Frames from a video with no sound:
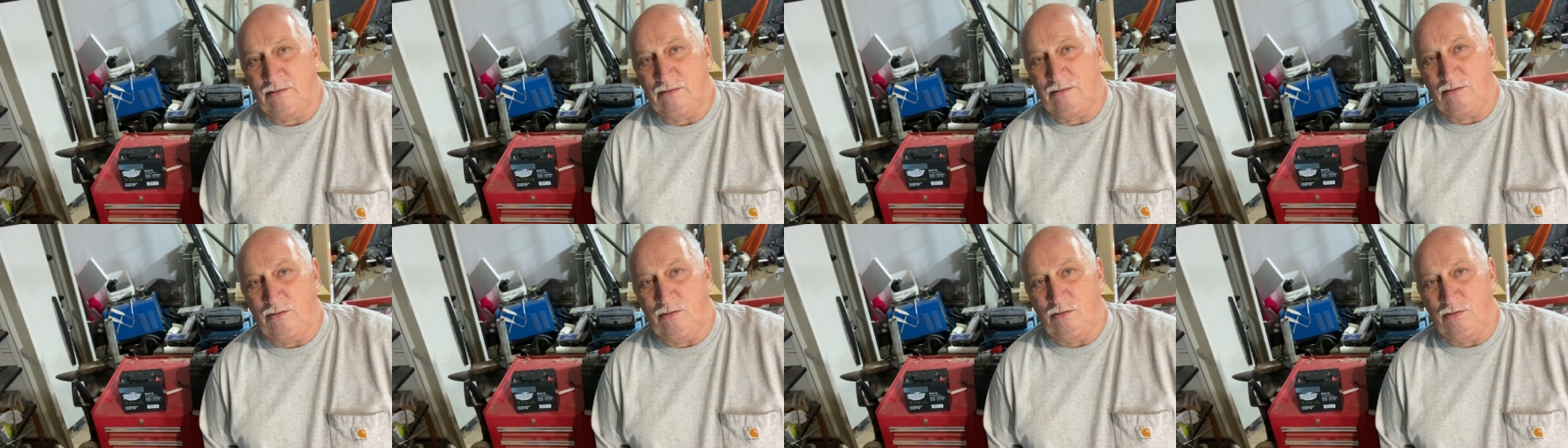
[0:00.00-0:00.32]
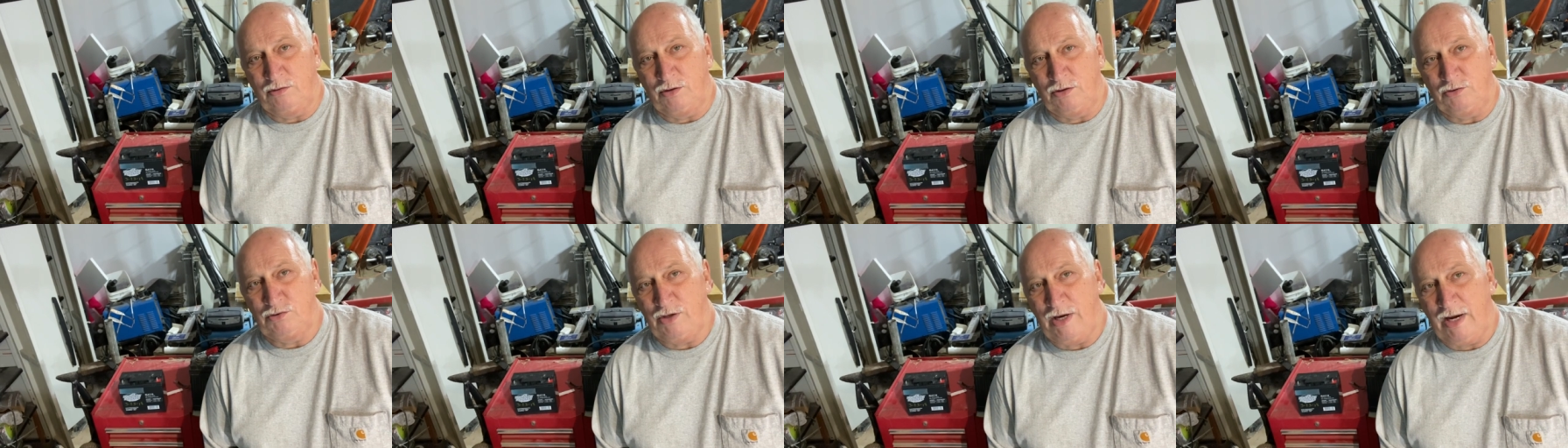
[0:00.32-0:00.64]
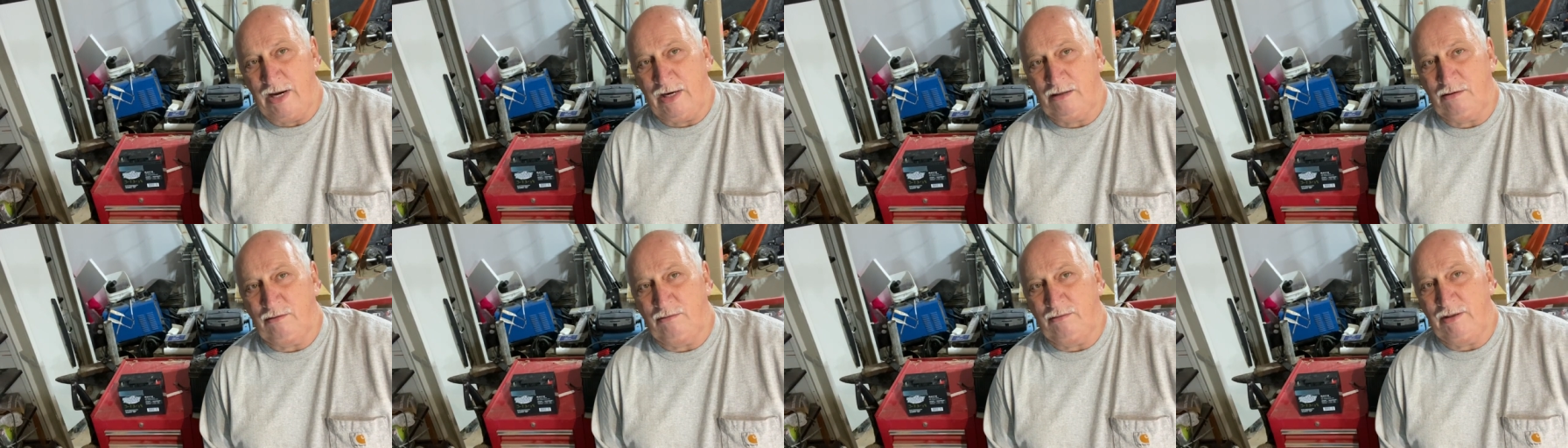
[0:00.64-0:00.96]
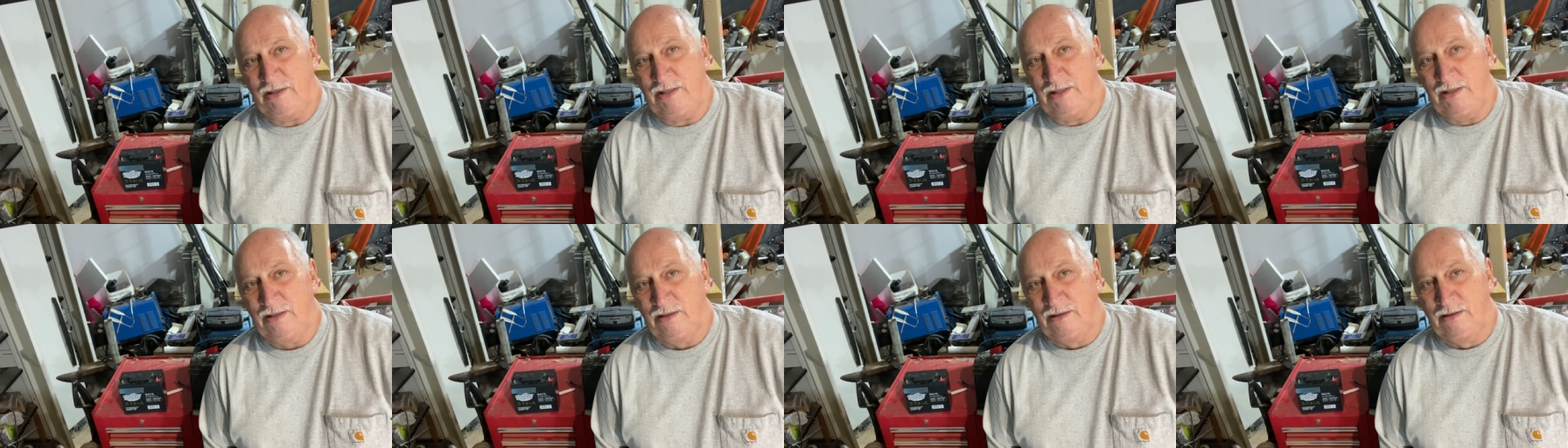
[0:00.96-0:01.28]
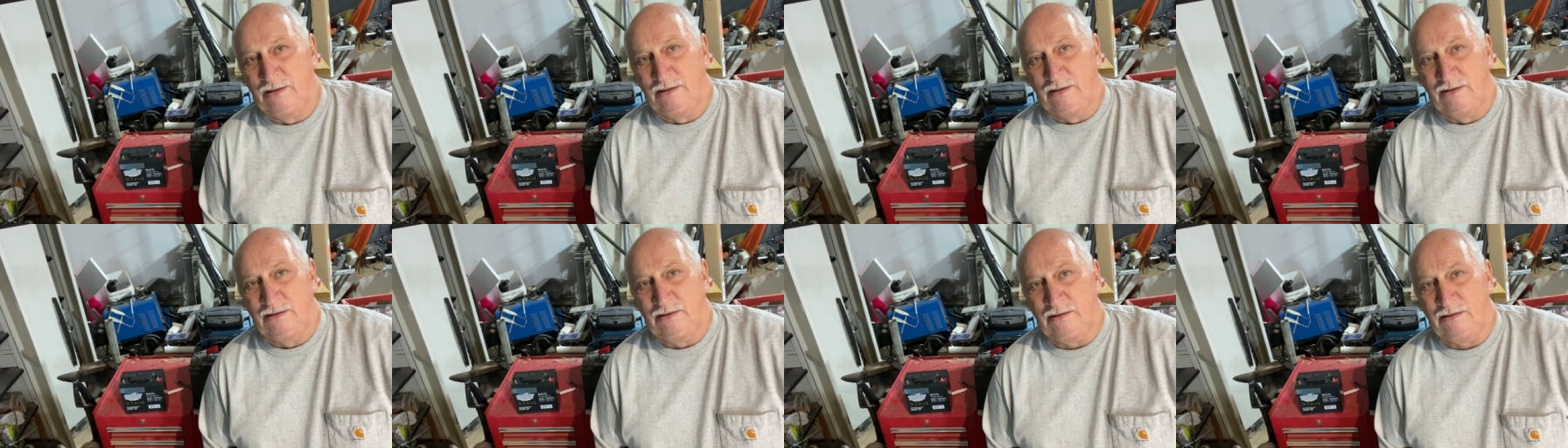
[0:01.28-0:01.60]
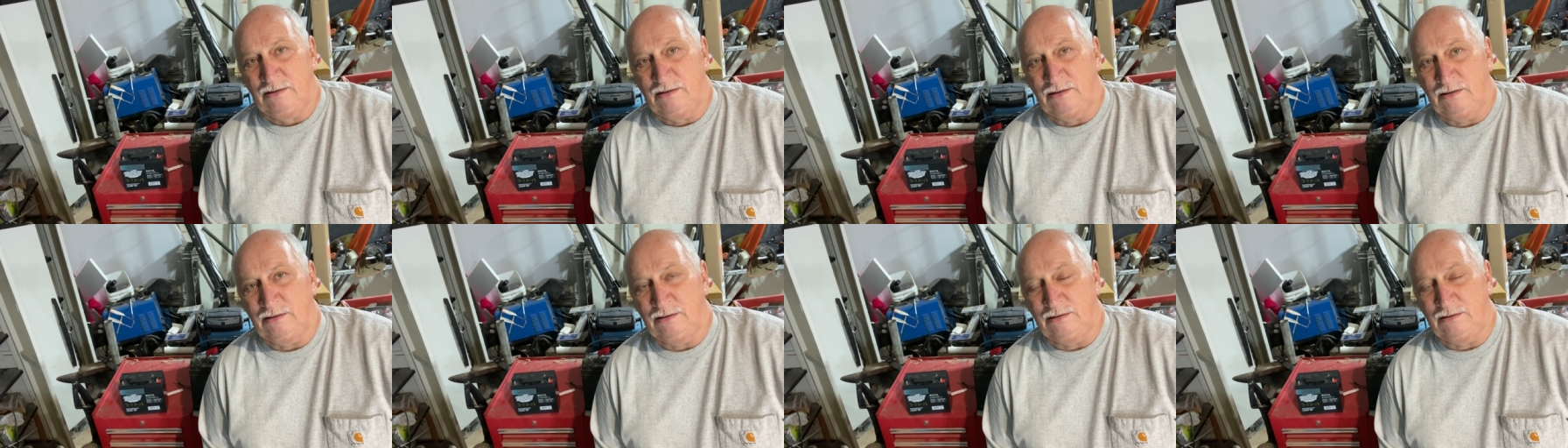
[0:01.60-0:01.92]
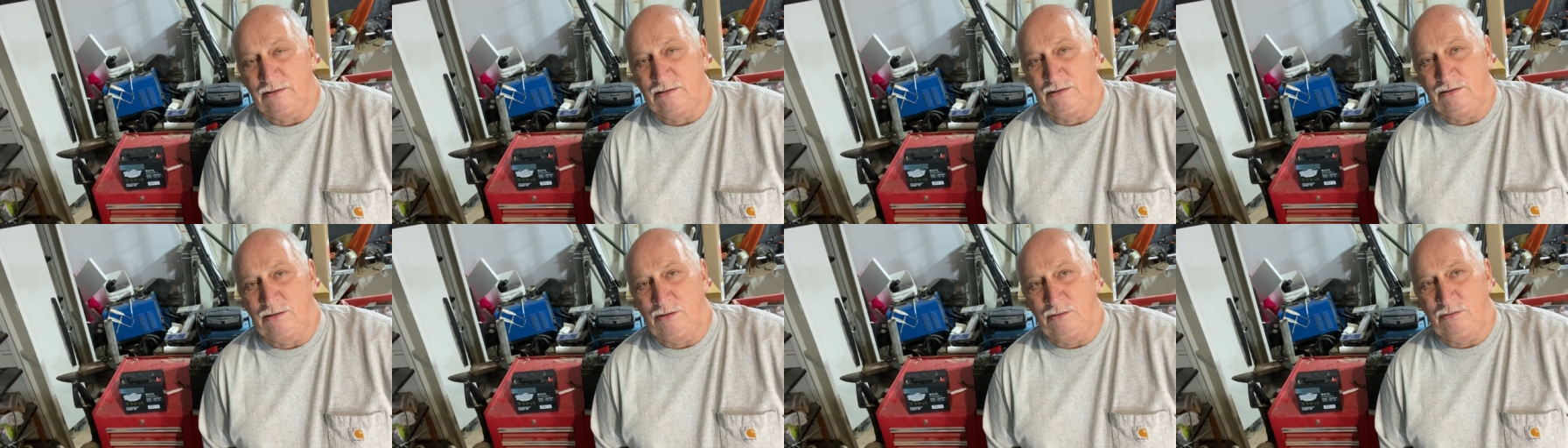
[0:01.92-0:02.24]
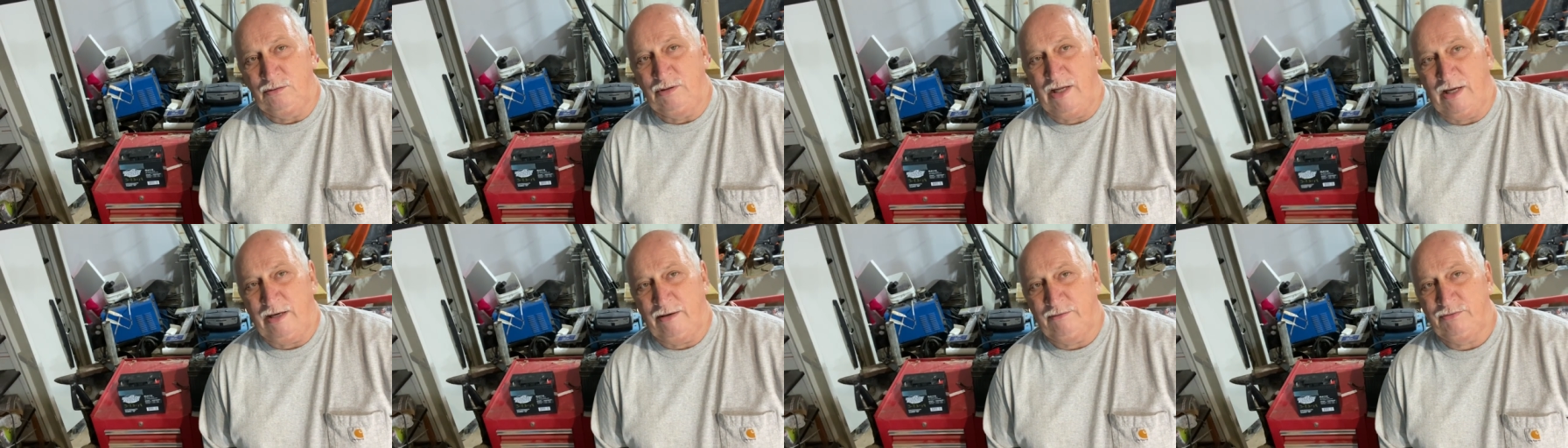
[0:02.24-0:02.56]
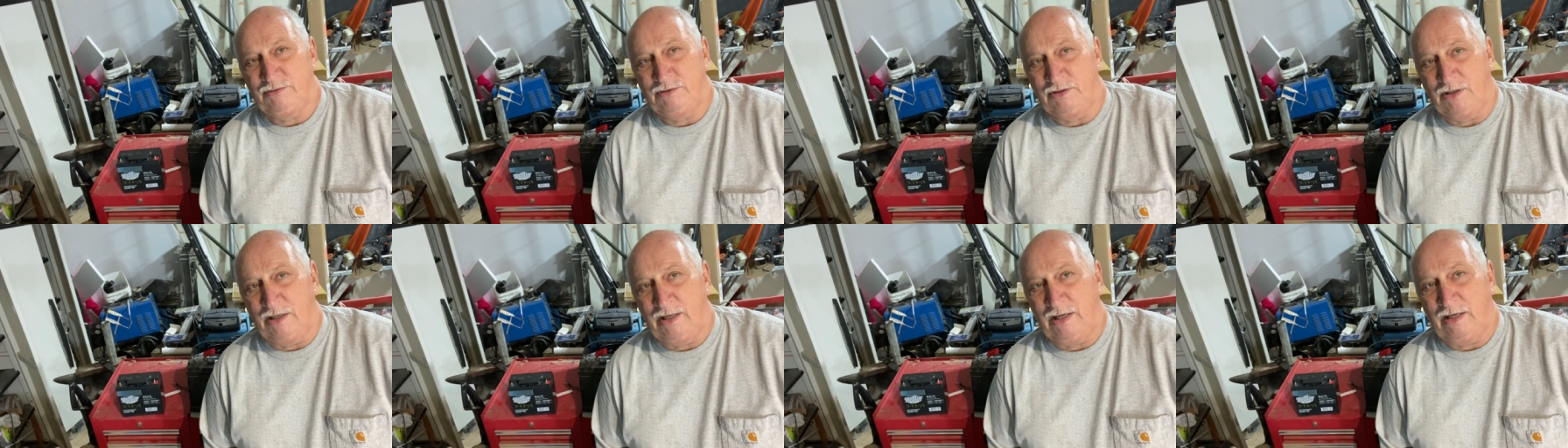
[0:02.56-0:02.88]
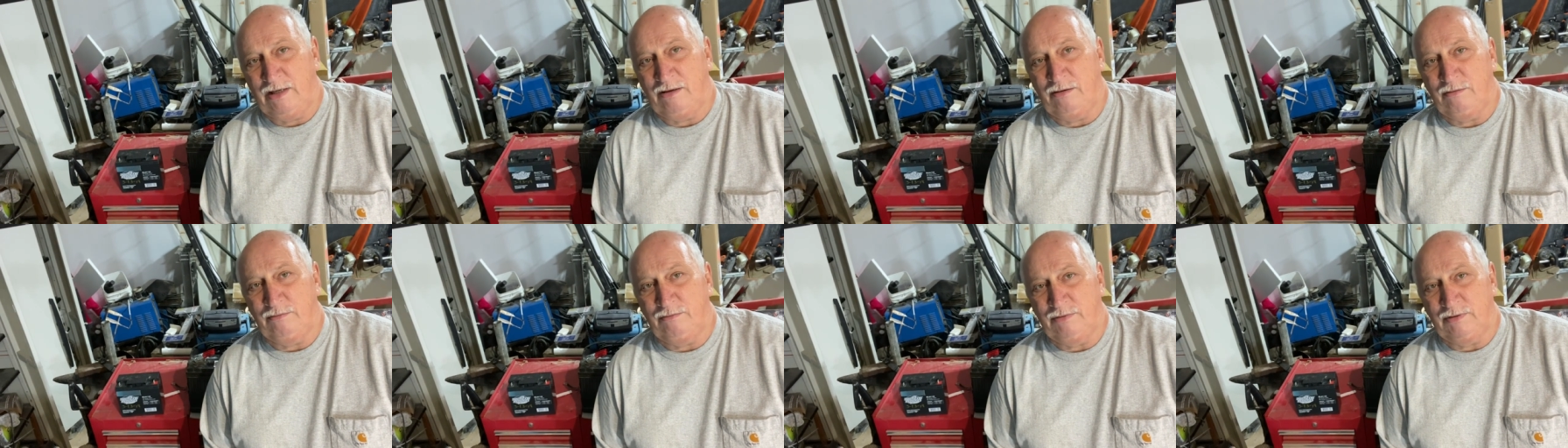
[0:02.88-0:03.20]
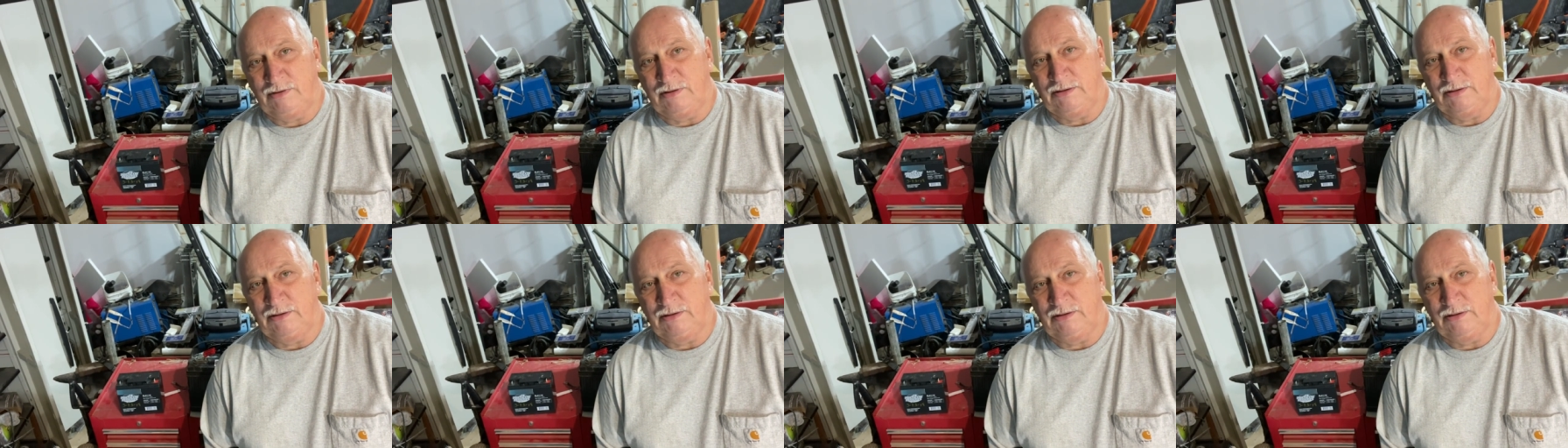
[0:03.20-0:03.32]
the Jackery, you'd have to have